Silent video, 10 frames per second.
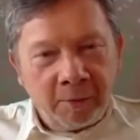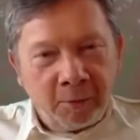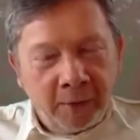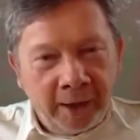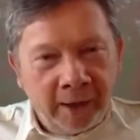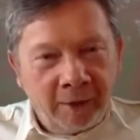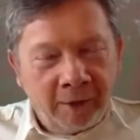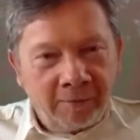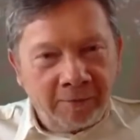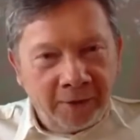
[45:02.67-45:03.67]
aware
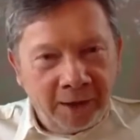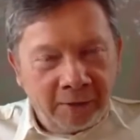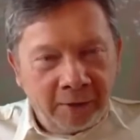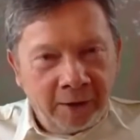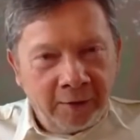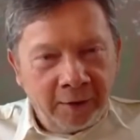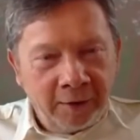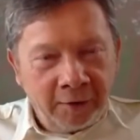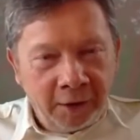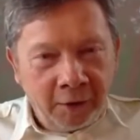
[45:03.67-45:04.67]
of the
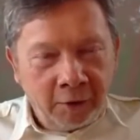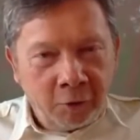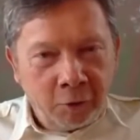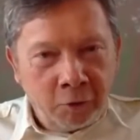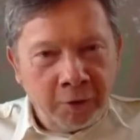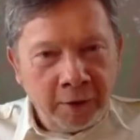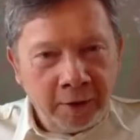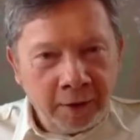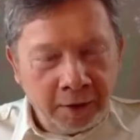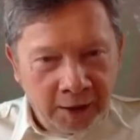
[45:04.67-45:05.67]
craziness in your own
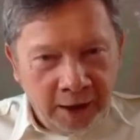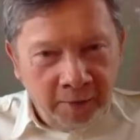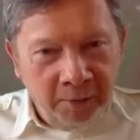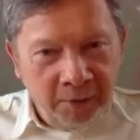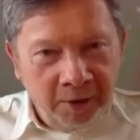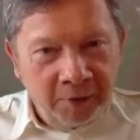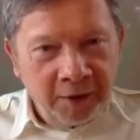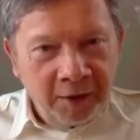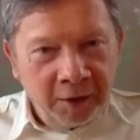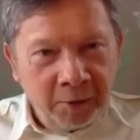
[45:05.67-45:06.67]
time
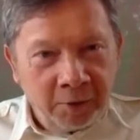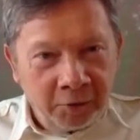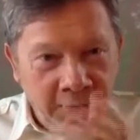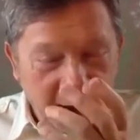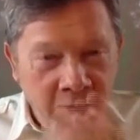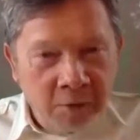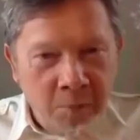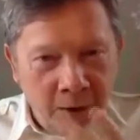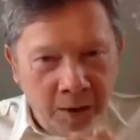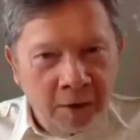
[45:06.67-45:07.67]
period because you're in the
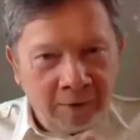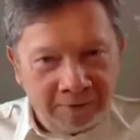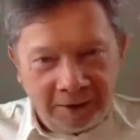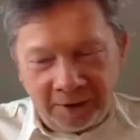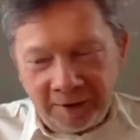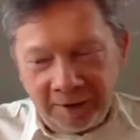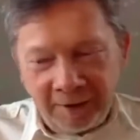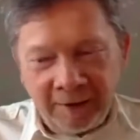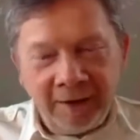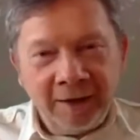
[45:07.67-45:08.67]
middle of it.
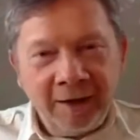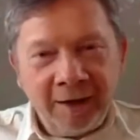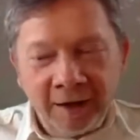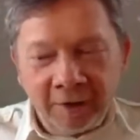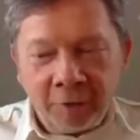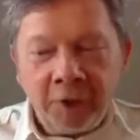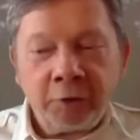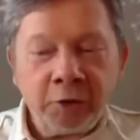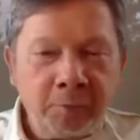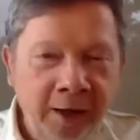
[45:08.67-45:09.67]

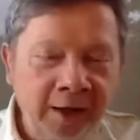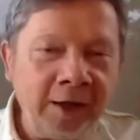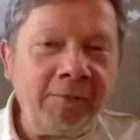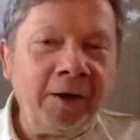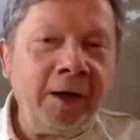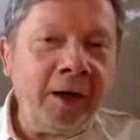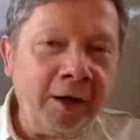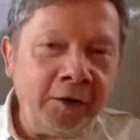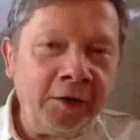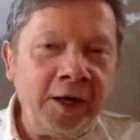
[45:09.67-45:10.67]
Retrospectively,
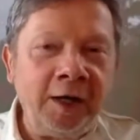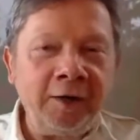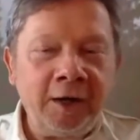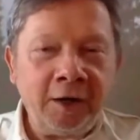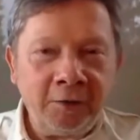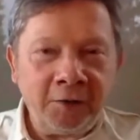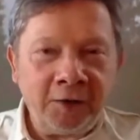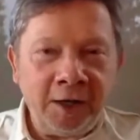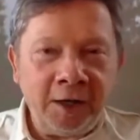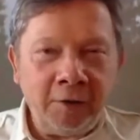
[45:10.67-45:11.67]
it's easier to
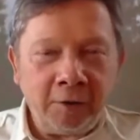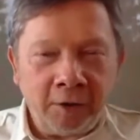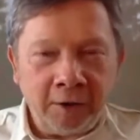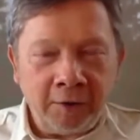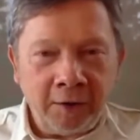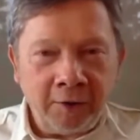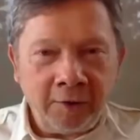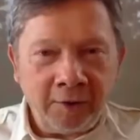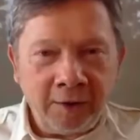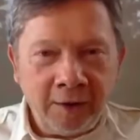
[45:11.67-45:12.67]
see the craziness.